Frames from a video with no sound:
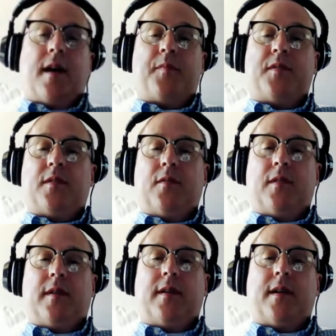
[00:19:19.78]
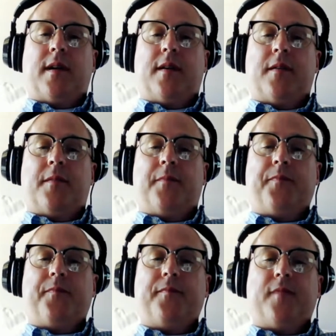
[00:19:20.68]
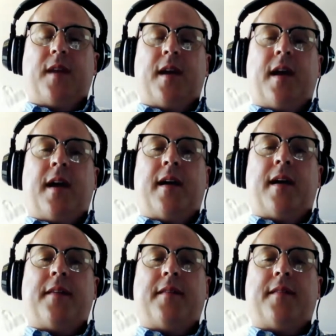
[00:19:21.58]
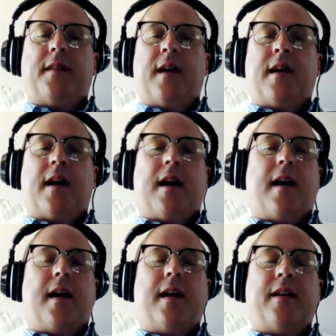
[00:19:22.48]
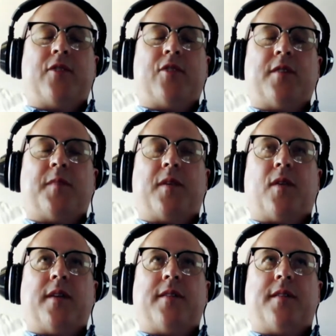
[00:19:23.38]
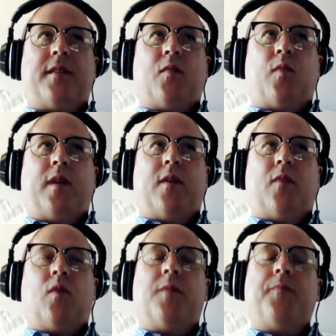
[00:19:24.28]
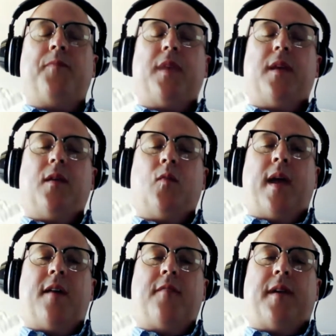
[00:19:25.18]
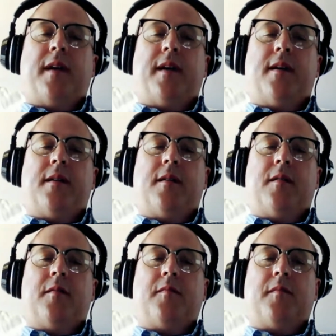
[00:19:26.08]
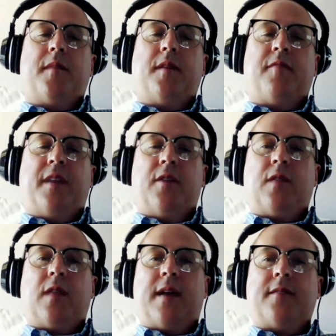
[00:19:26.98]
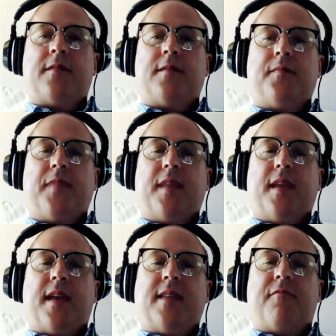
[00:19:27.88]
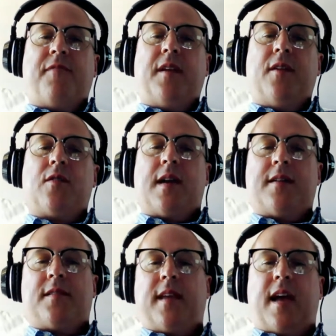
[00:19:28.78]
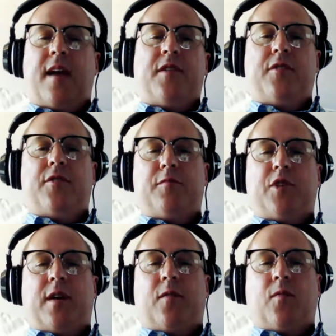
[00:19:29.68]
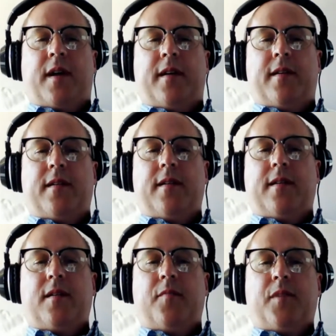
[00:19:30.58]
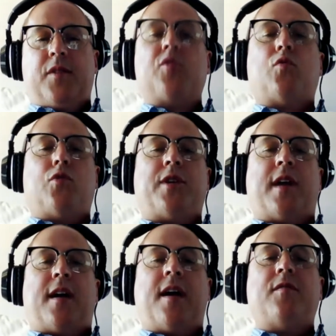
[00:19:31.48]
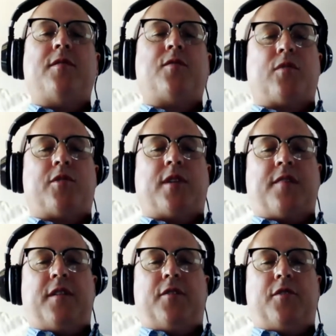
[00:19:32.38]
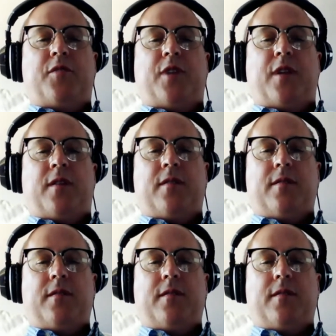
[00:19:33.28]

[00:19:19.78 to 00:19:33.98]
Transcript: absolutely. I think it drives me crazy that we have a video class, and that video class, they have a YouTube channel, right? But the school should have, every school should have a YouTube channel,